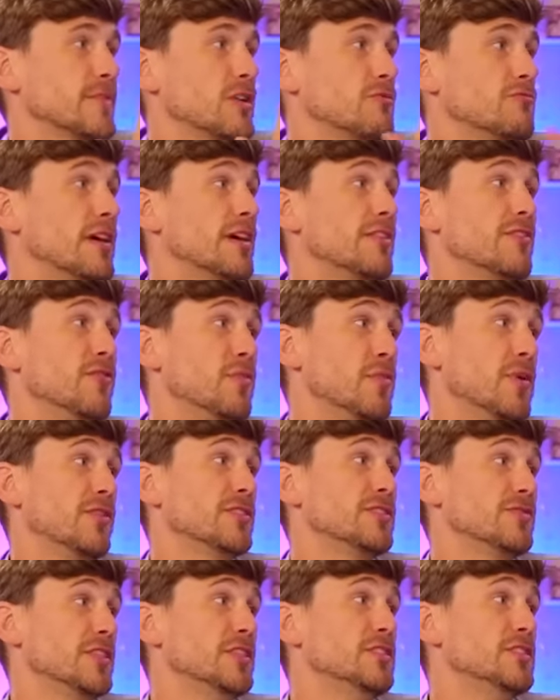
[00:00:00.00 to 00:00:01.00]
Round of
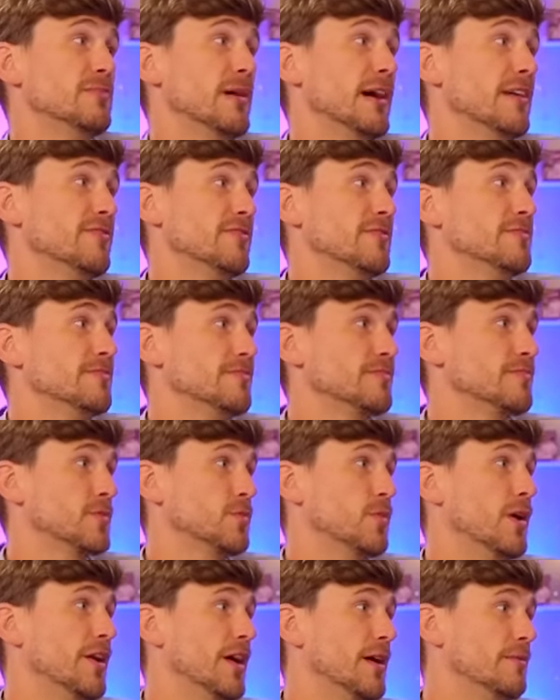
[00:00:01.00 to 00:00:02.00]
applause for you, Spaff.
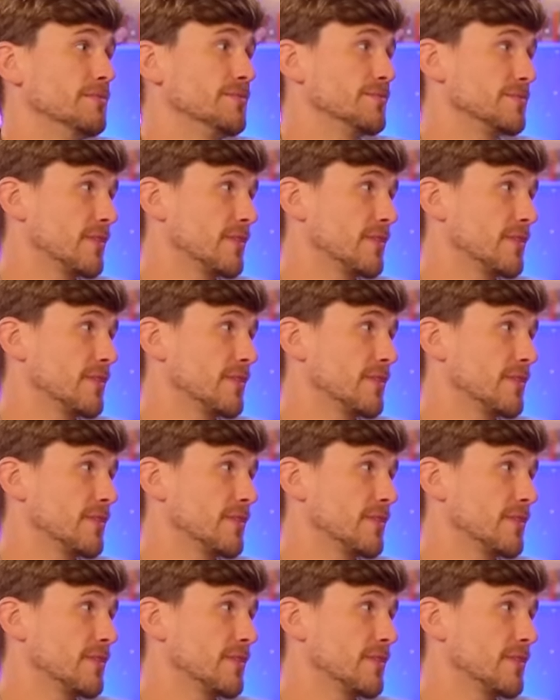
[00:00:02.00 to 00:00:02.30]
Well done.